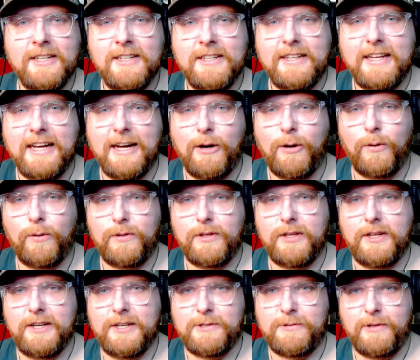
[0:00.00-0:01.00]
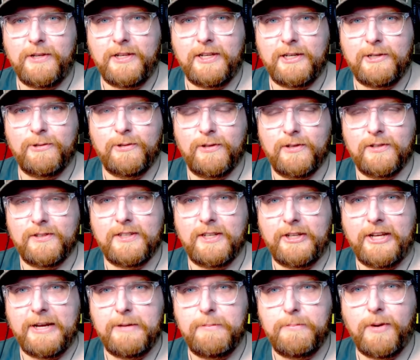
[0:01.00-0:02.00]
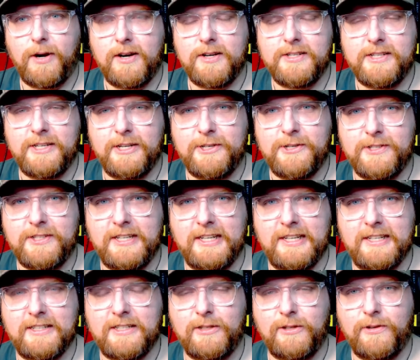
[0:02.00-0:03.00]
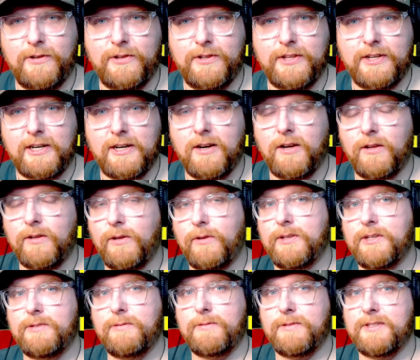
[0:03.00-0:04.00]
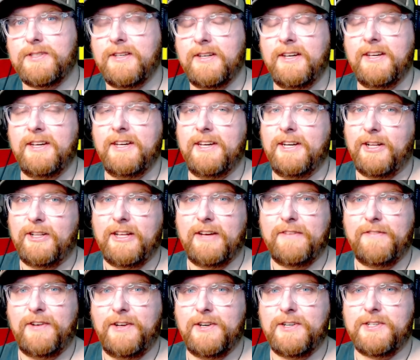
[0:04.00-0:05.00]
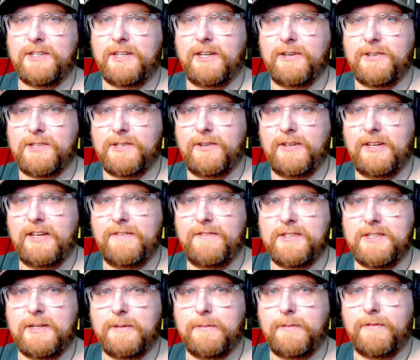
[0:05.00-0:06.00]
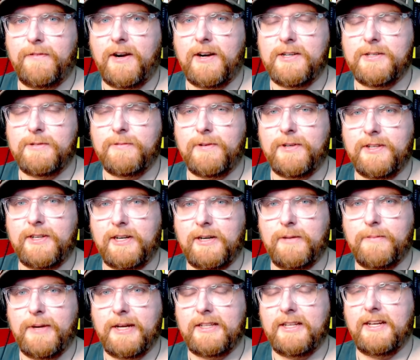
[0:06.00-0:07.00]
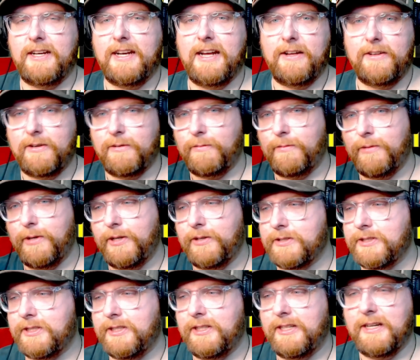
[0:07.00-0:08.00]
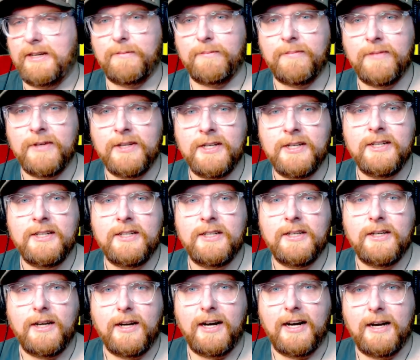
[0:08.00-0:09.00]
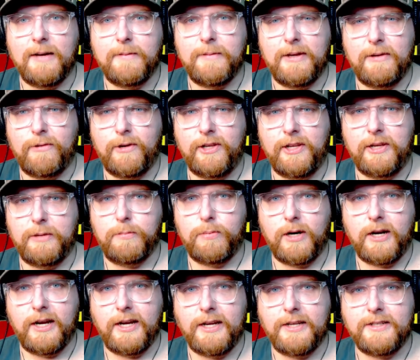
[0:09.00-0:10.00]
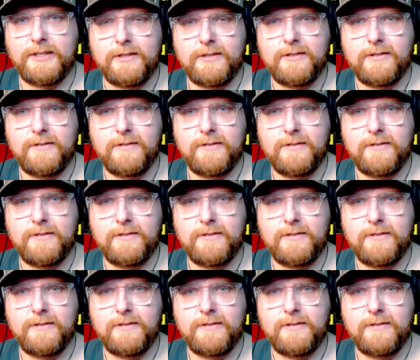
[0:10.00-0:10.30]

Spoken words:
That Holden is really cool. The light bar is interesting. It's a little thicker. Although this was 11 years ago, so even some of ours were thicker back then. Now they're real slim and really bright.